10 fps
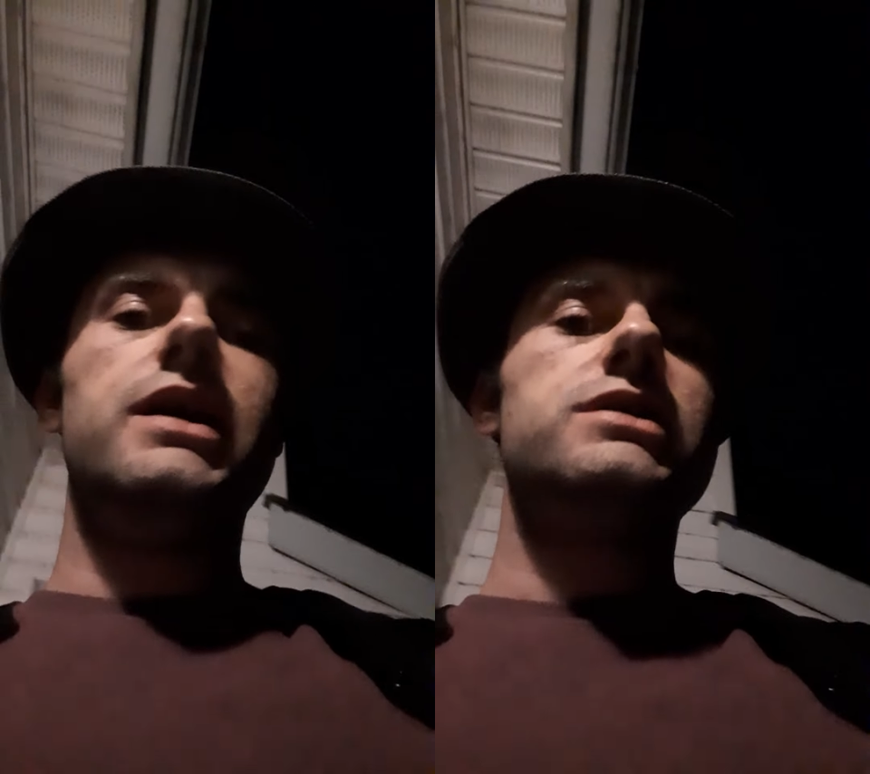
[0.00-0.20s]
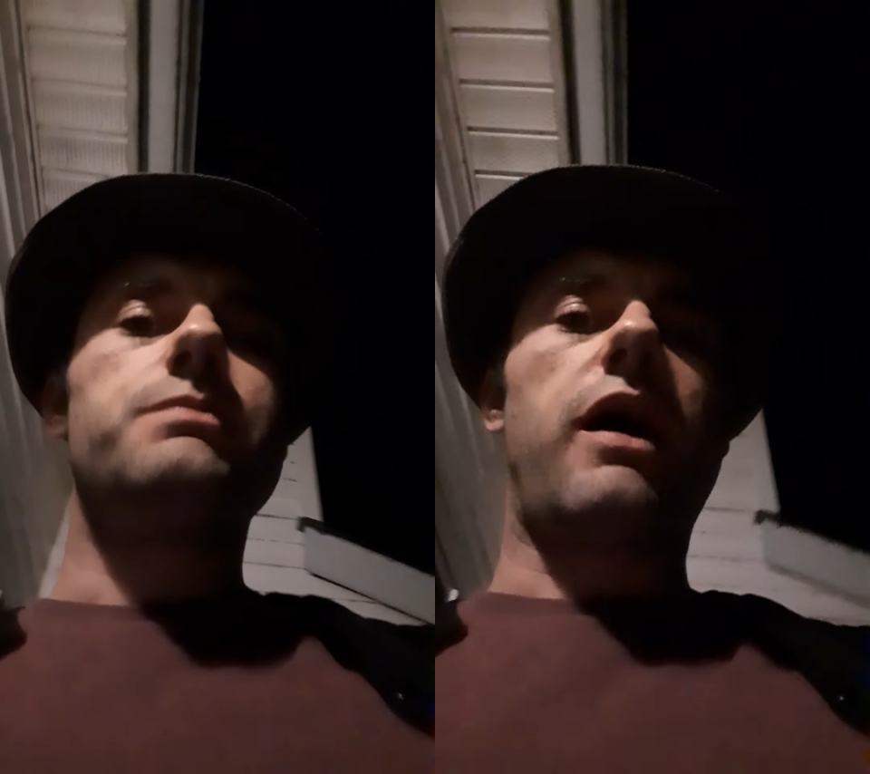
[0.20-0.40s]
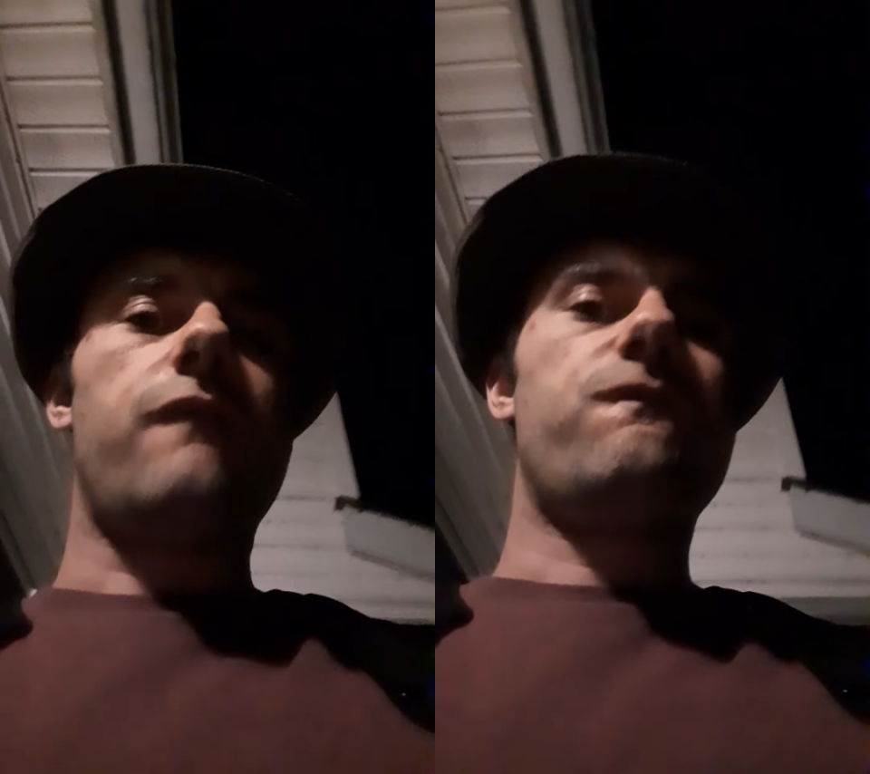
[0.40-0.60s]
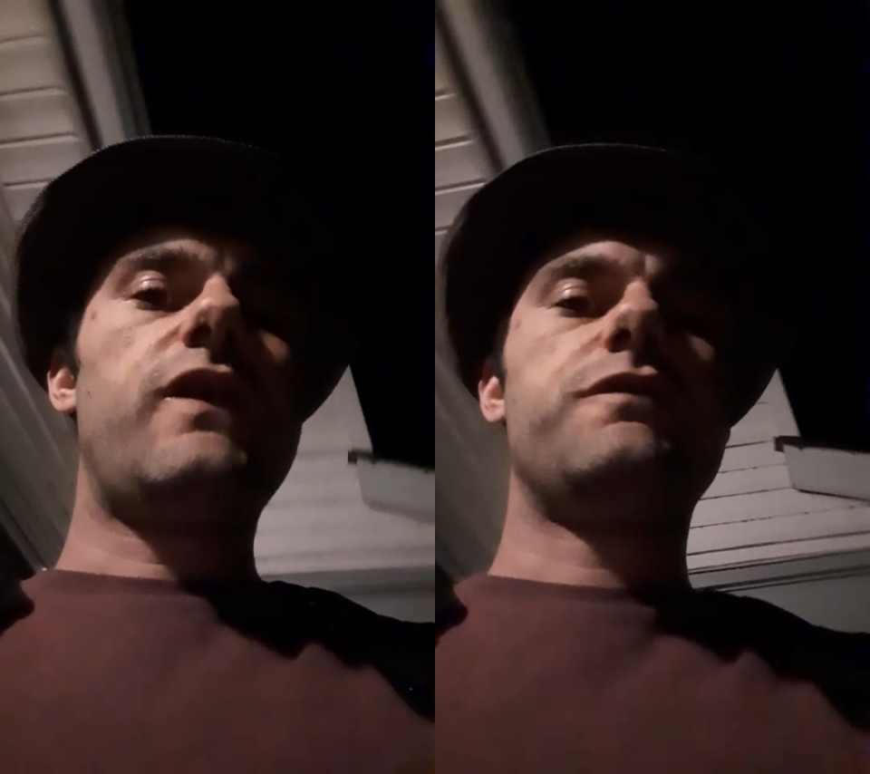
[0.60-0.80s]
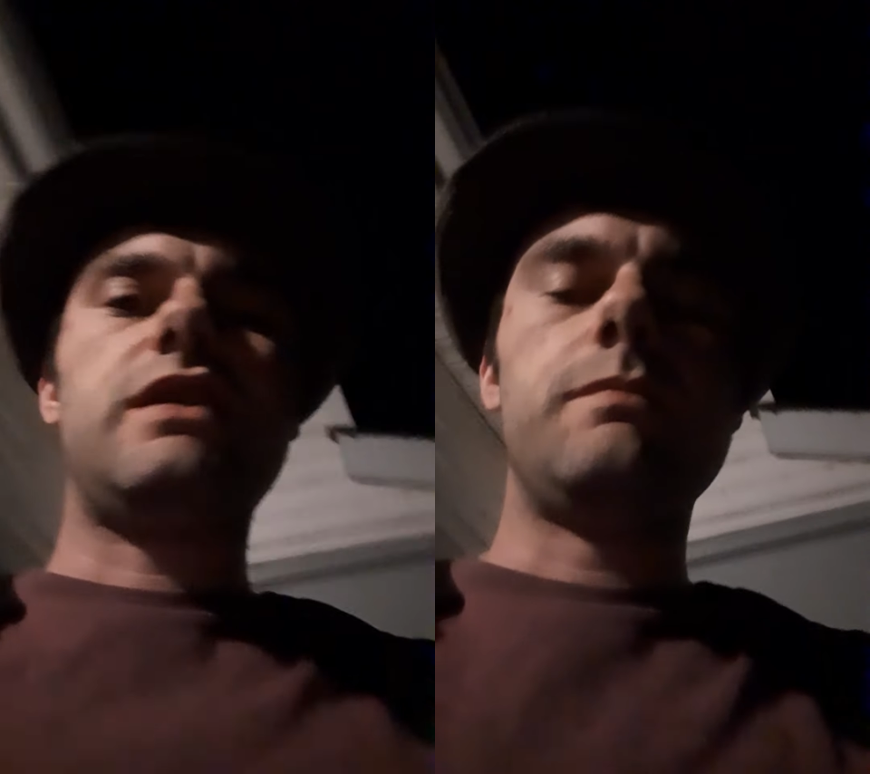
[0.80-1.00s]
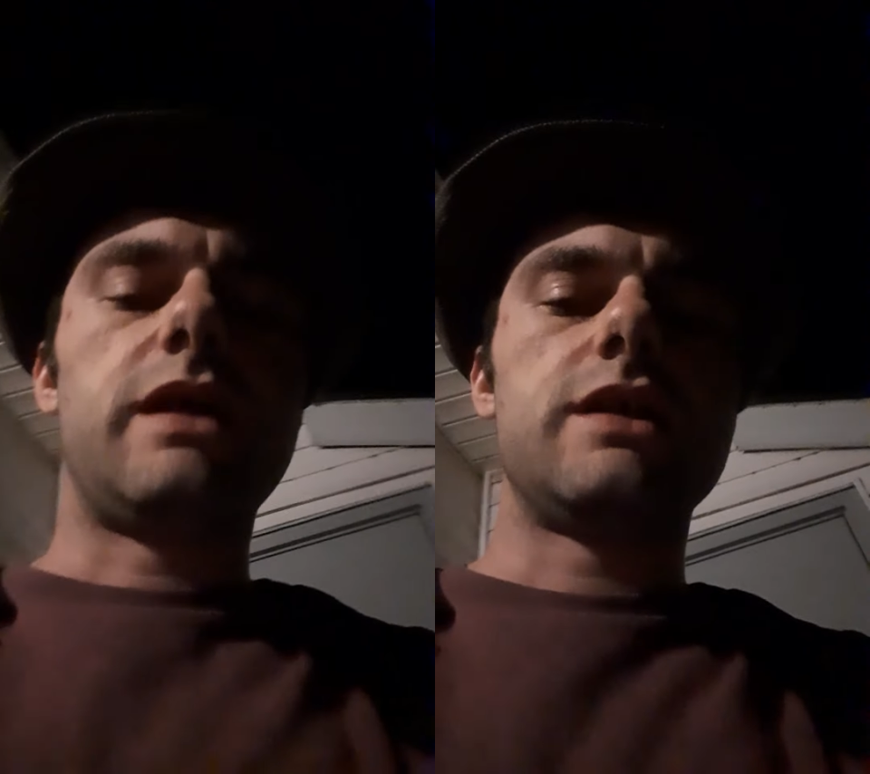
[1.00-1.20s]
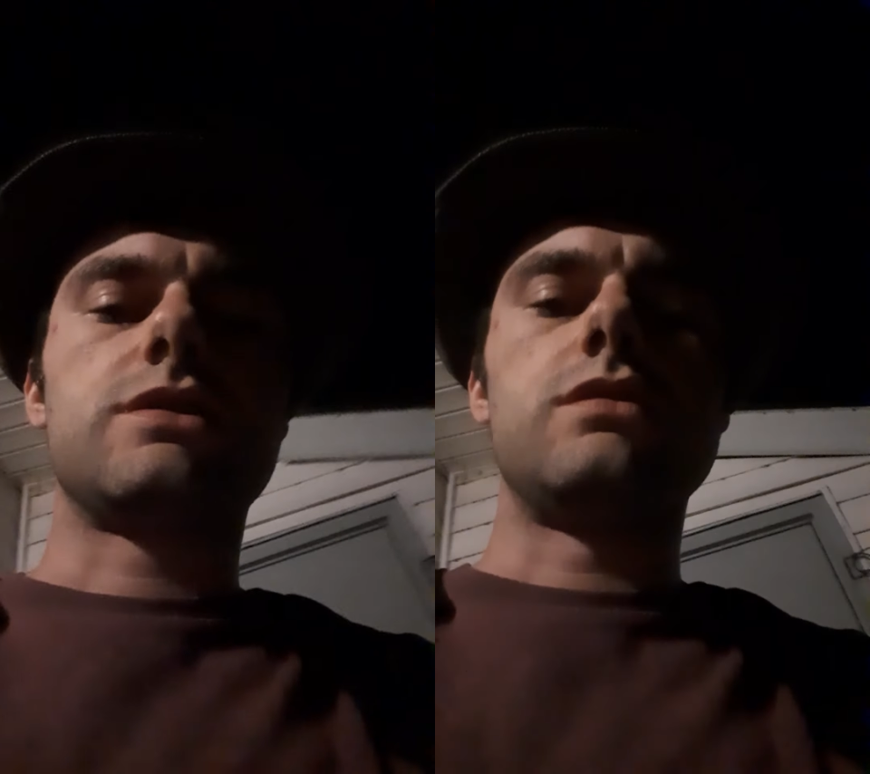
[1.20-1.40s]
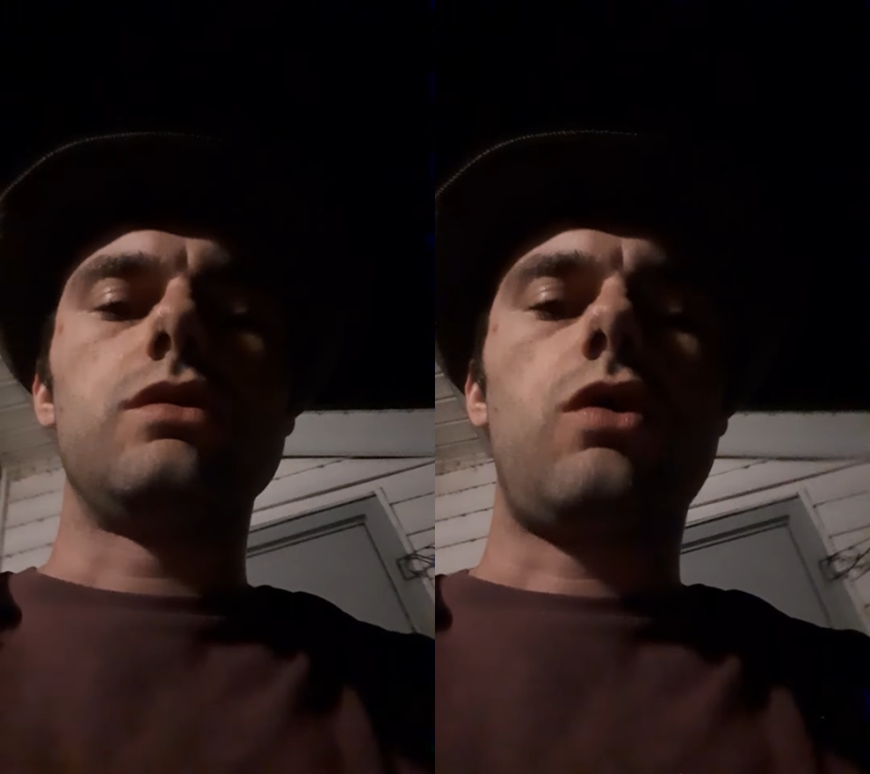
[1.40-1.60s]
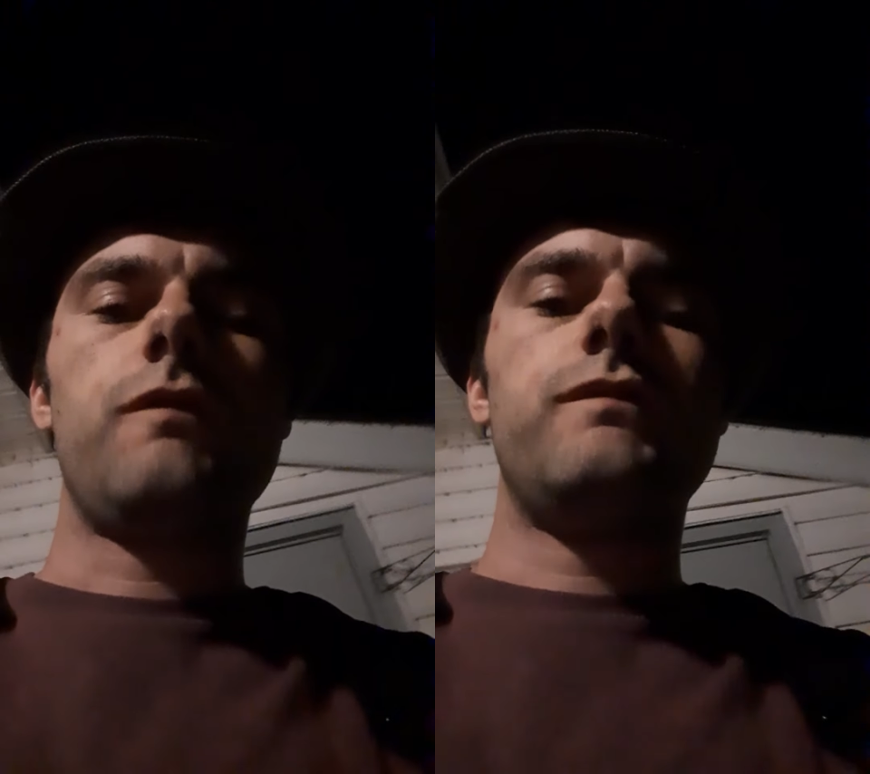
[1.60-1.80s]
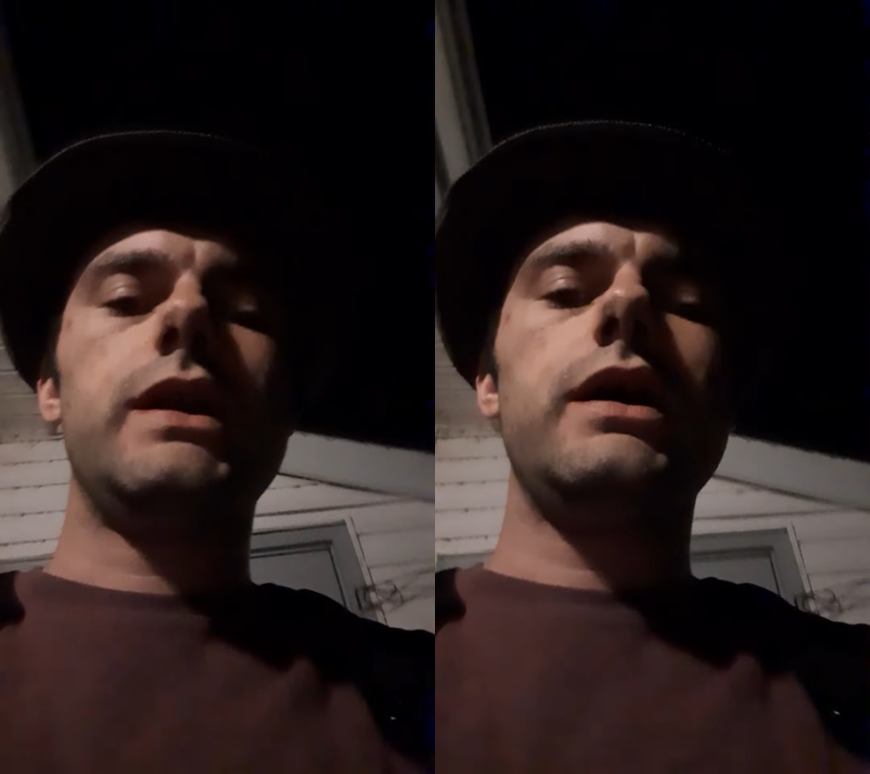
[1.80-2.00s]
It's about 15 minutes
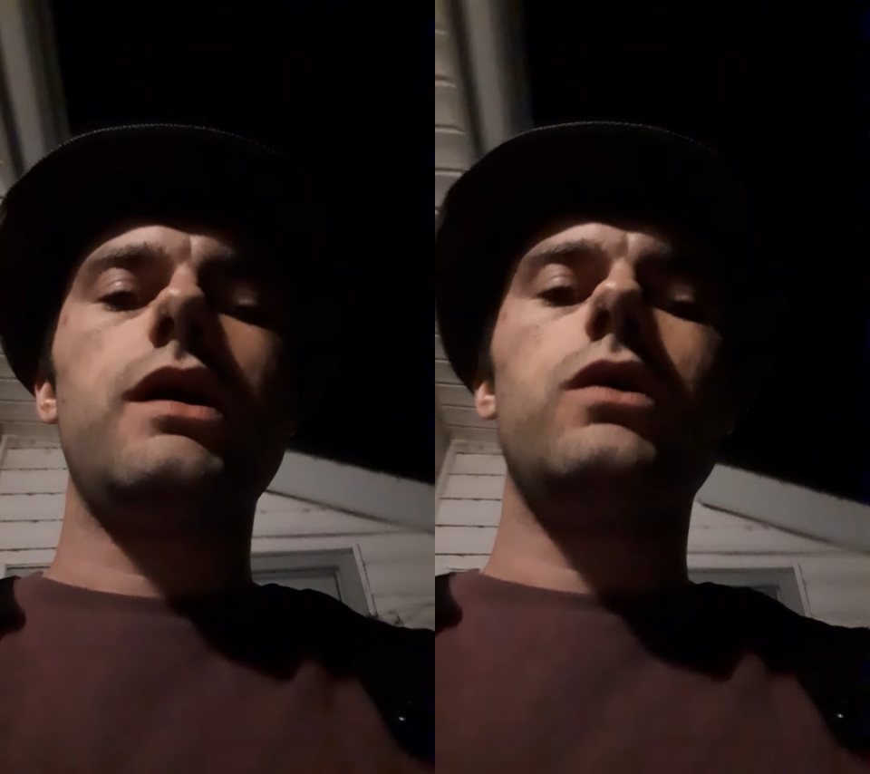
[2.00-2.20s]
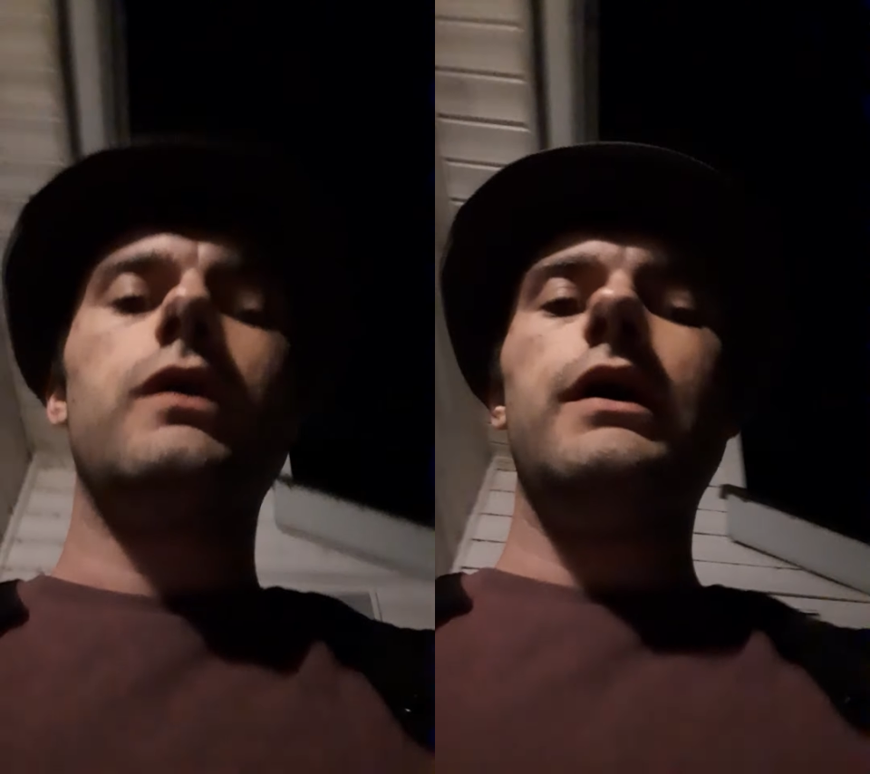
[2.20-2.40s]
long video